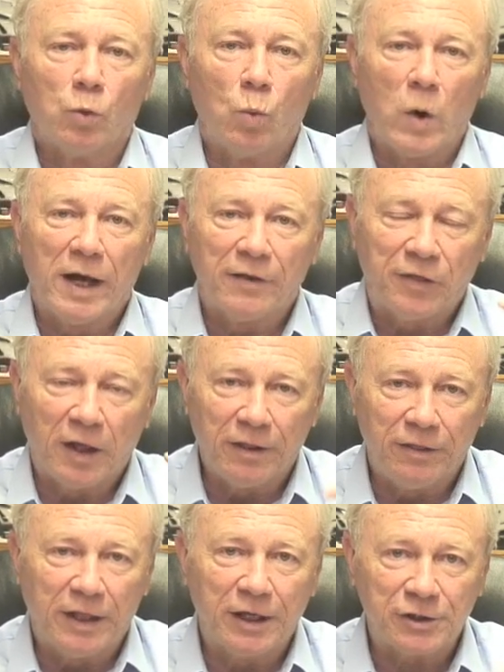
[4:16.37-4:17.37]
with
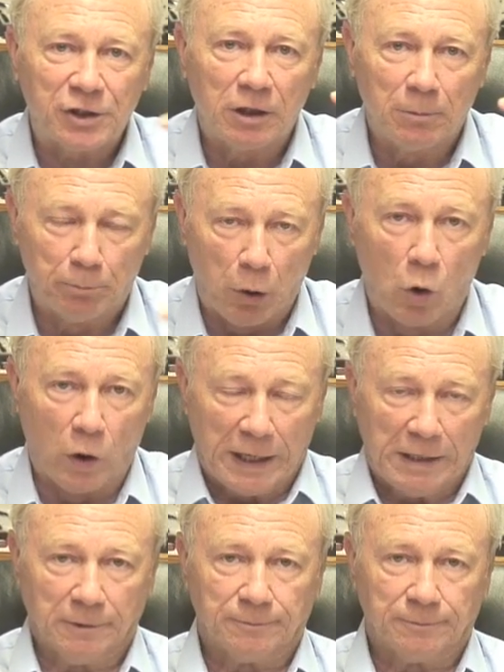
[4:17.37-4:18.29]
this point.